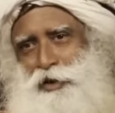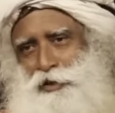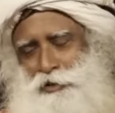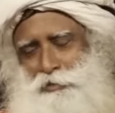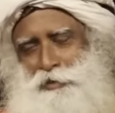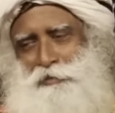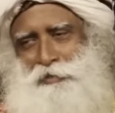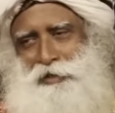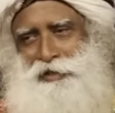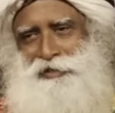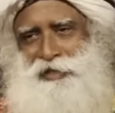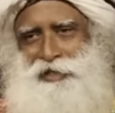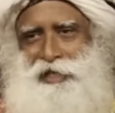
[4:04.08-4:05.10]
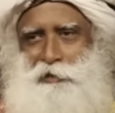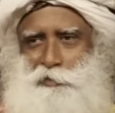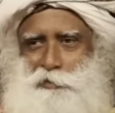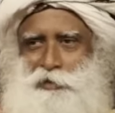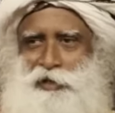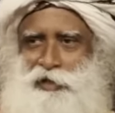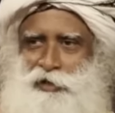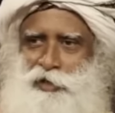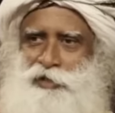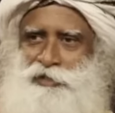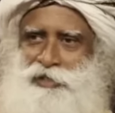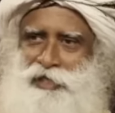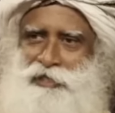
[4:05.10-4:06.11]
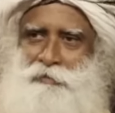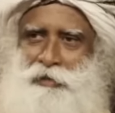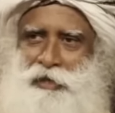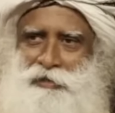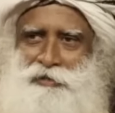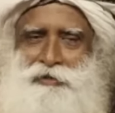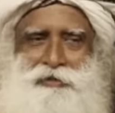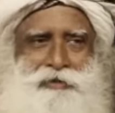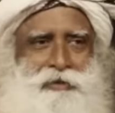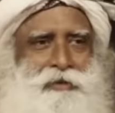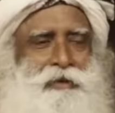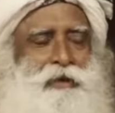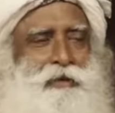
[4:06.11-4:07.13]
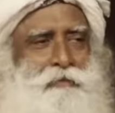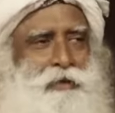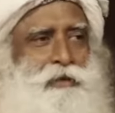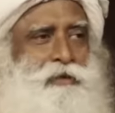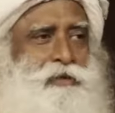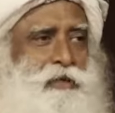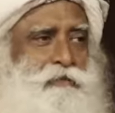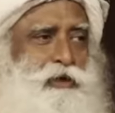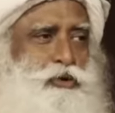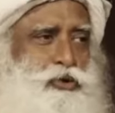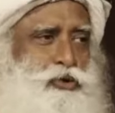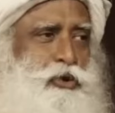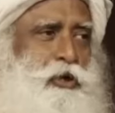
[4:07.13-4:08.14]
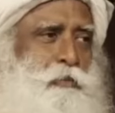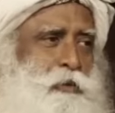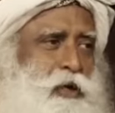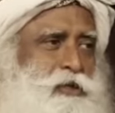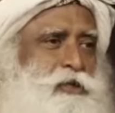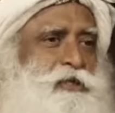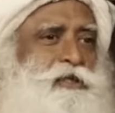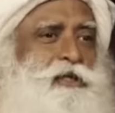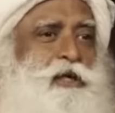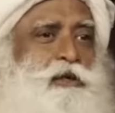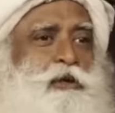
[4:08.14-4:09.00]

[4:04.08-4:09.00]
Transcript: all human beings are capable or not is another matter, because the evolutionary process is a